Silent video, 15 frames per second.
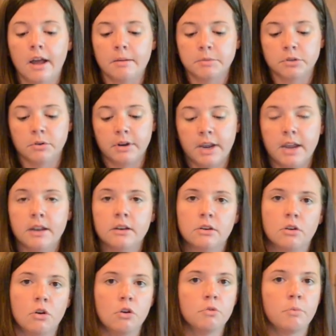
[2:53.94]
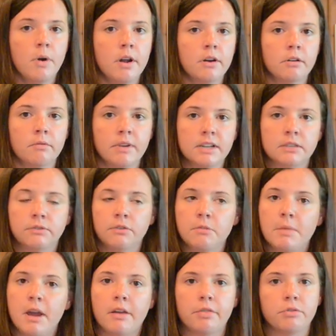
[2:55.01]
So again, cold water, rinse for
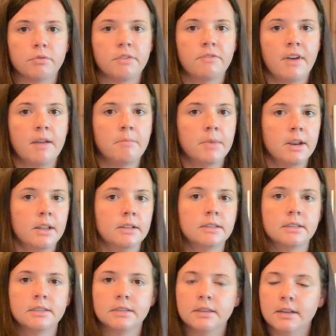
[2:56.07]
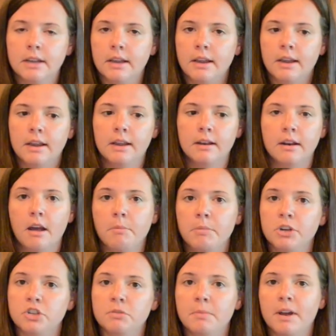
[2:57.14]
about 3-5 minutes, and I'll
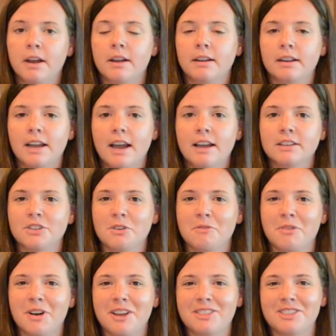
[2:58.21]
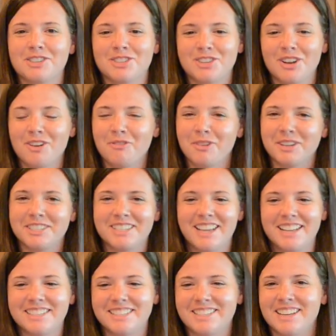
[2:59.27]
meet you back, guys, over at the stove once
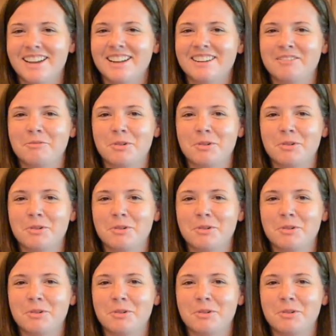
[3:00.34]
that's done, and